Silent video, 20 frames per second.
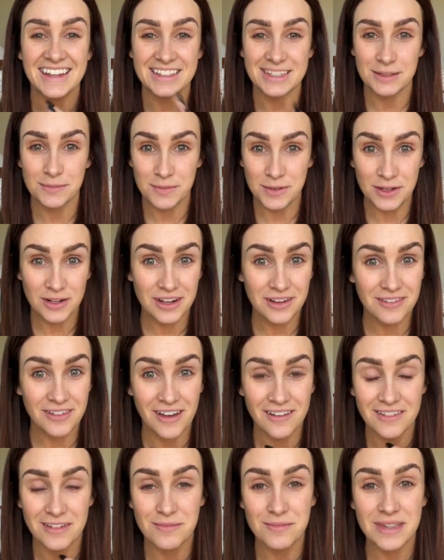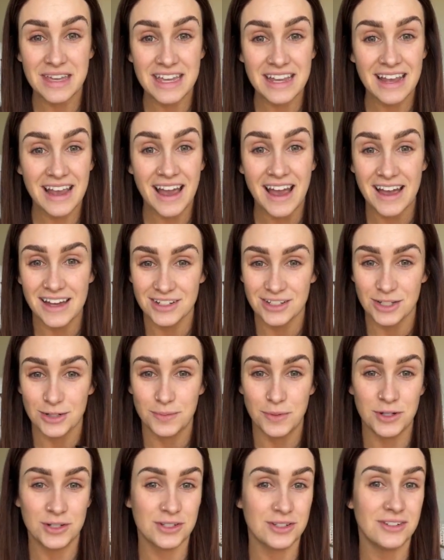That's the beauty of having me as
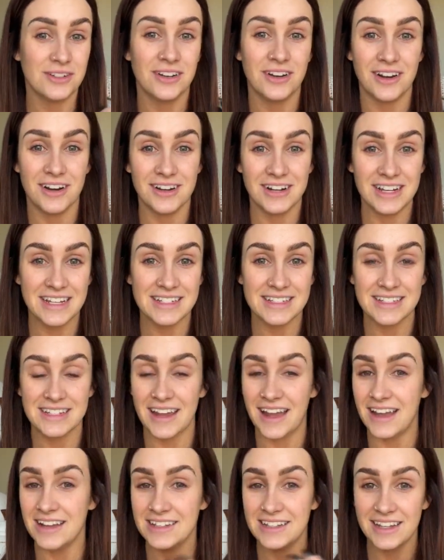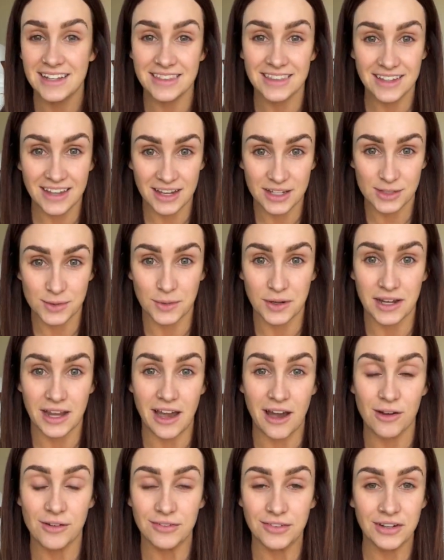your personal artist. I take the guesswork
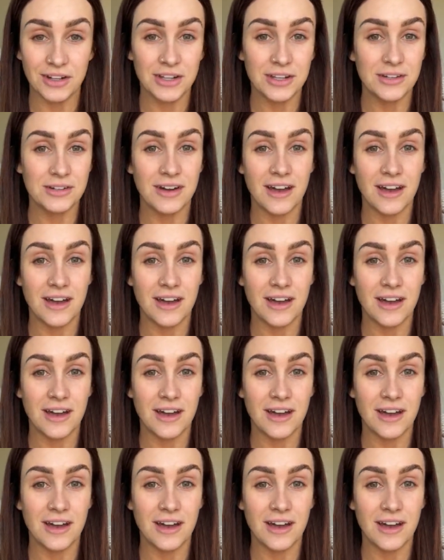out for you.